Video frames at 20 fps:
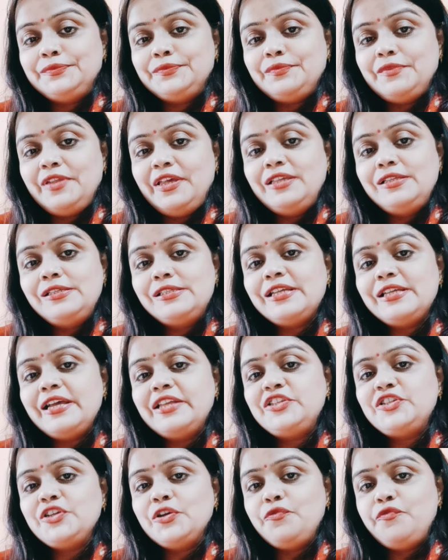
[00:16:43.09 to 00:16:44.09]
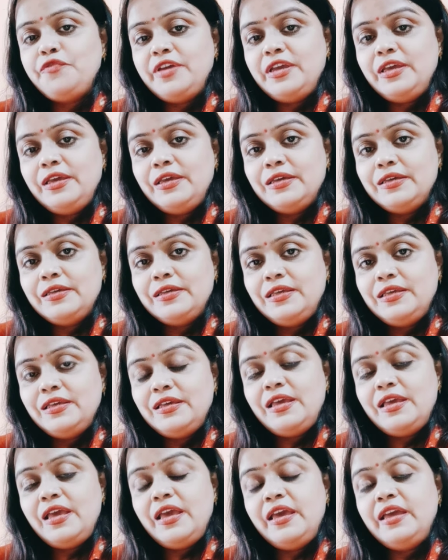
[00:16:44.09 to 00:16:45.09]
In such a way,
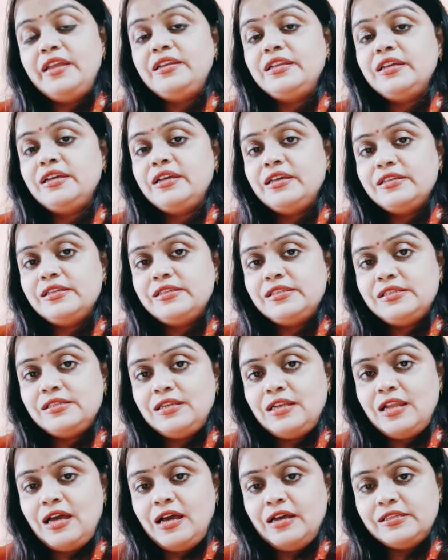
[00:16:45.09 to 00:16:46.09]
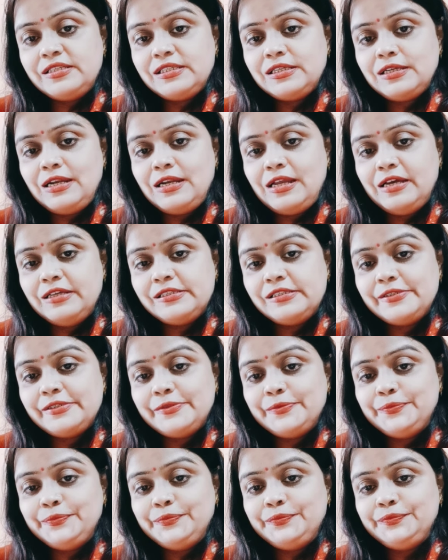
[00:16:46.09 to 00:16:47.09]
he ended his last class.
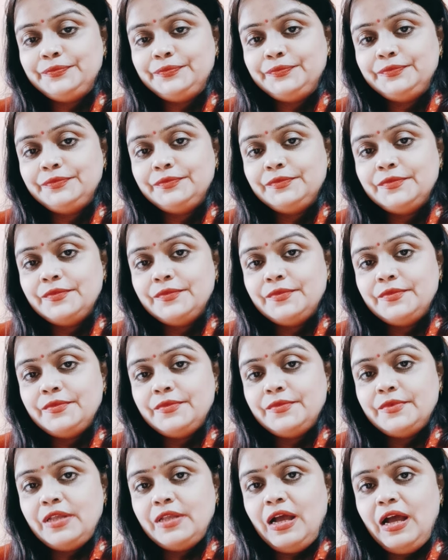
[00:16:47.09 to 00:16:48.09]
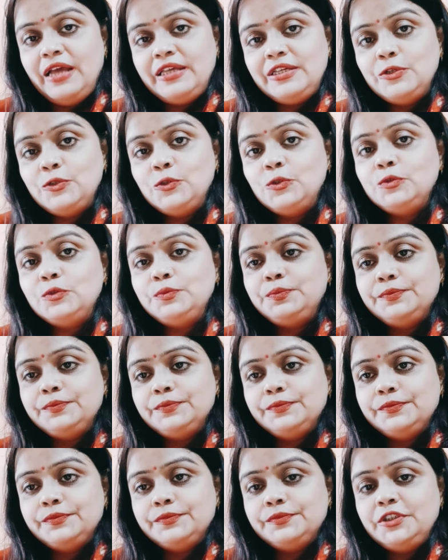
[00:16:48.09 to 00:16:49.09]
I hope
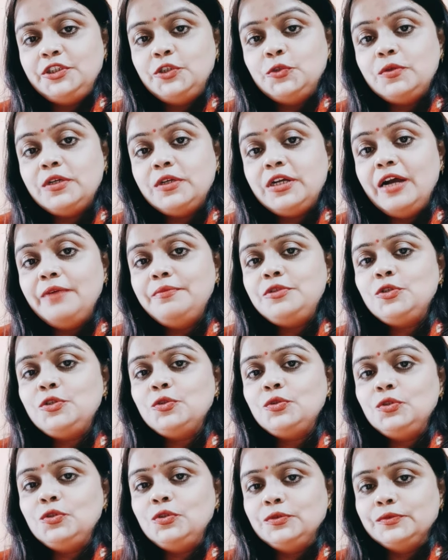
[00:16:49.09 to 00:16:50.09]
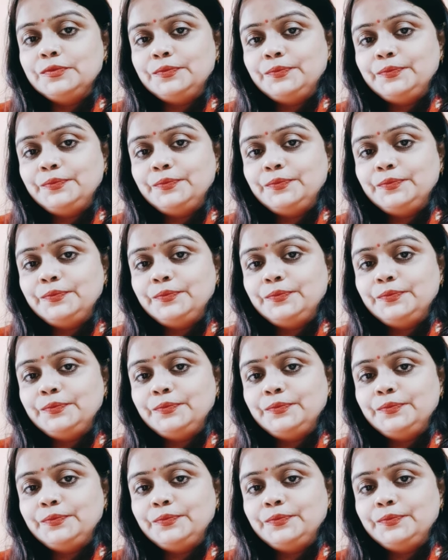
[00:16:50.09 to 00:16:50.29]
you come to know